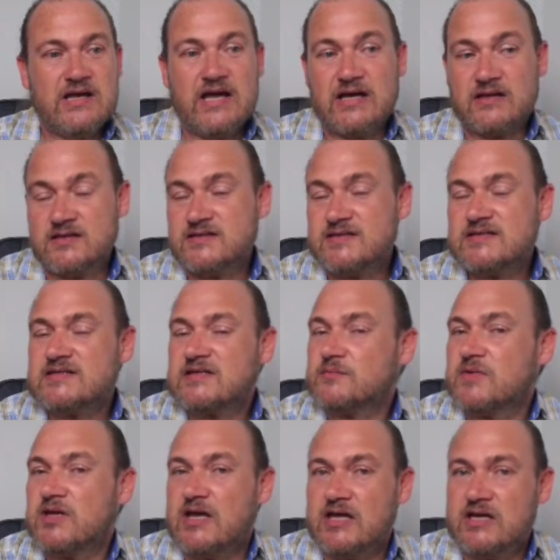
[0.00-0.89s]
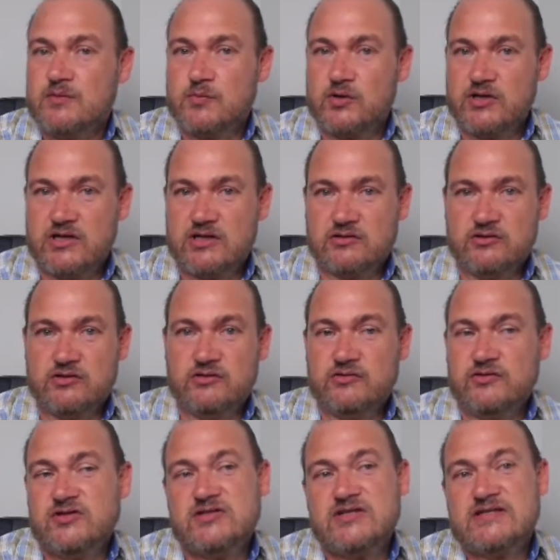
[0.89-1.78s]
And this is something anybody can do.
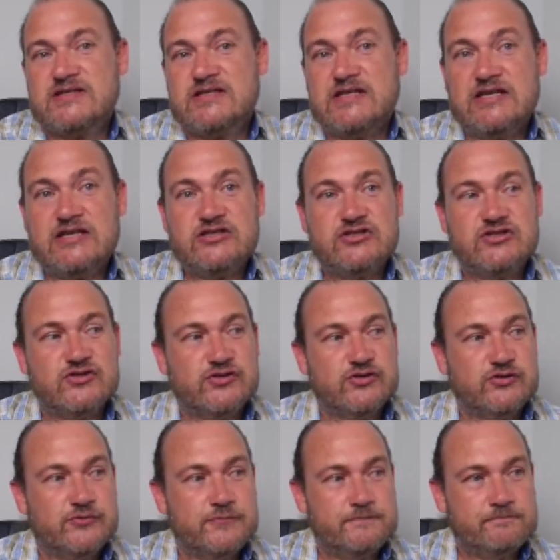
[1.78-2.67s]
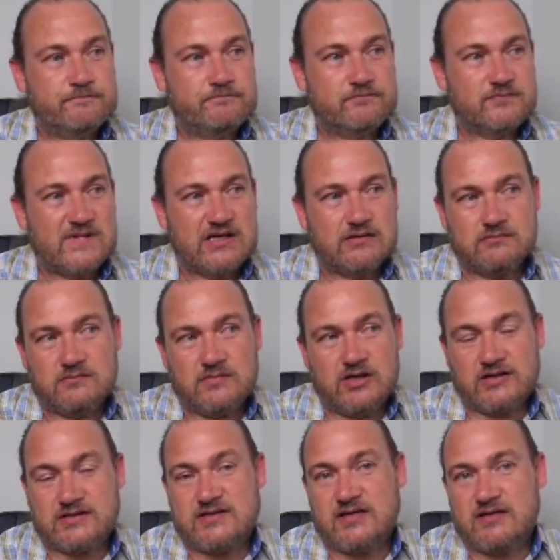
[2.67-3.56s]
You just need to
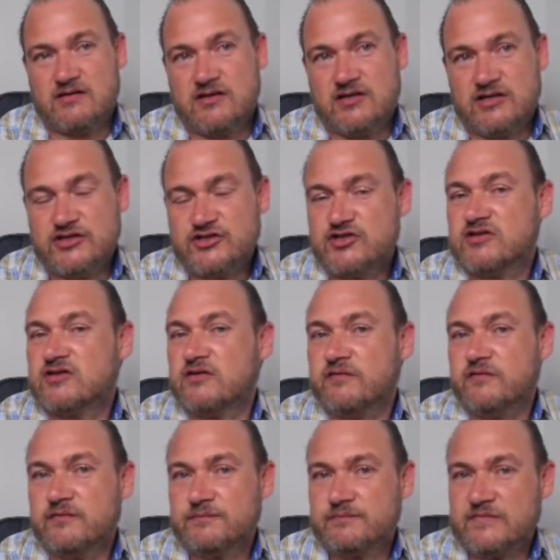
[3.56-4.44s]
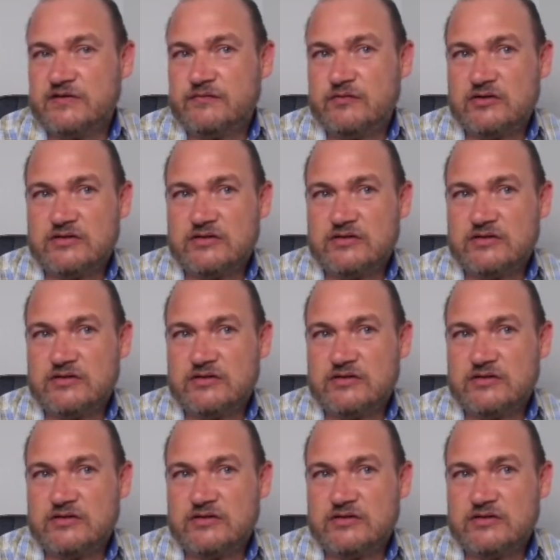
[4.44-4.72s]
like take the initiative. If